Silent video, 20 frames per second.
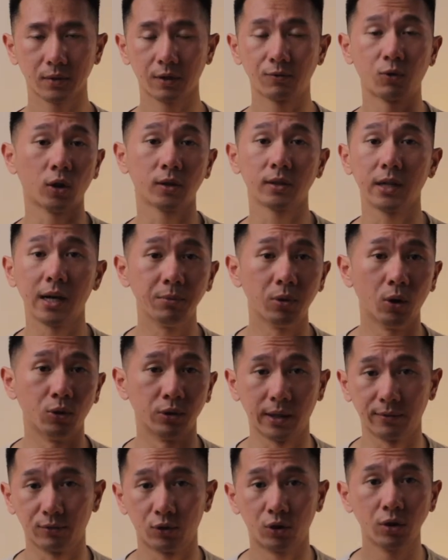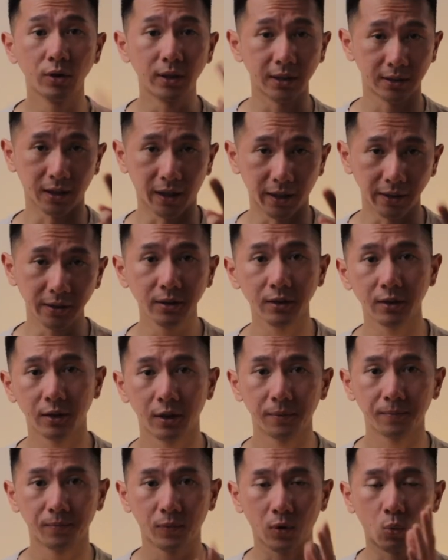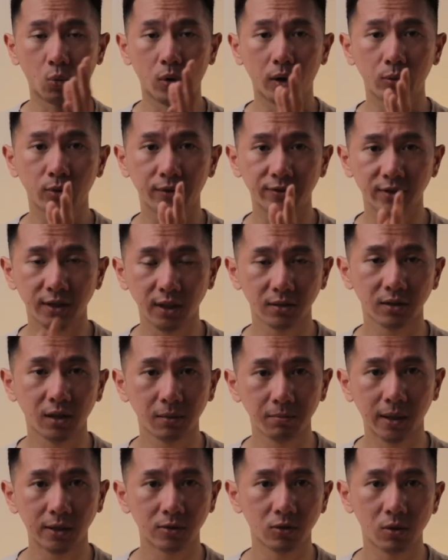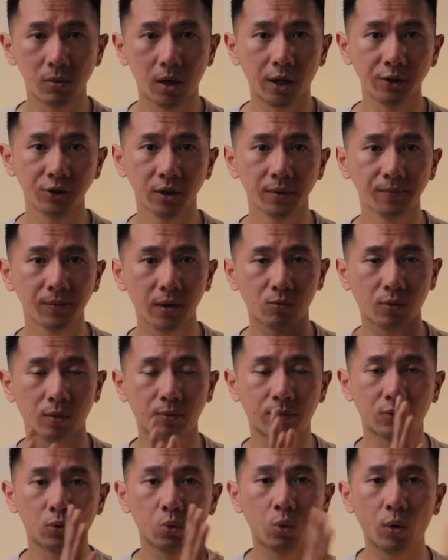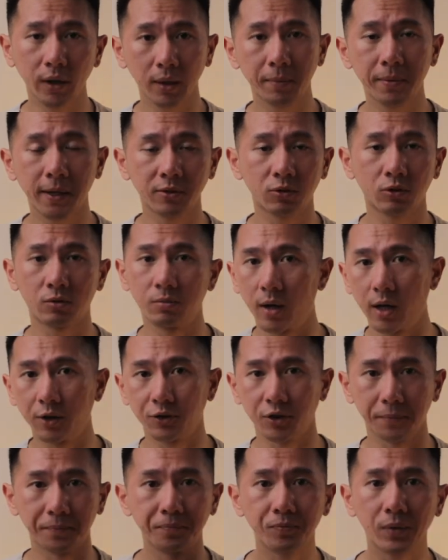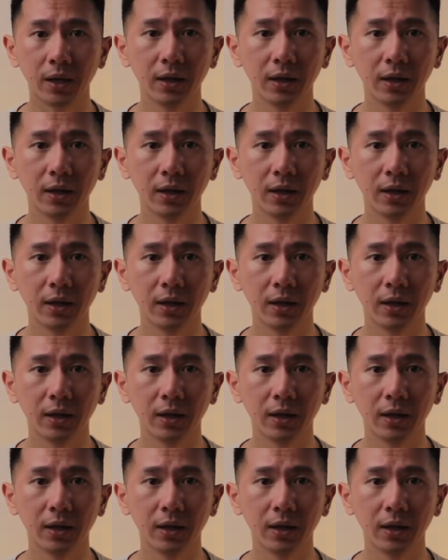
For example, you have two designs, one with 16 pixel margin and one with 20 pixels margin.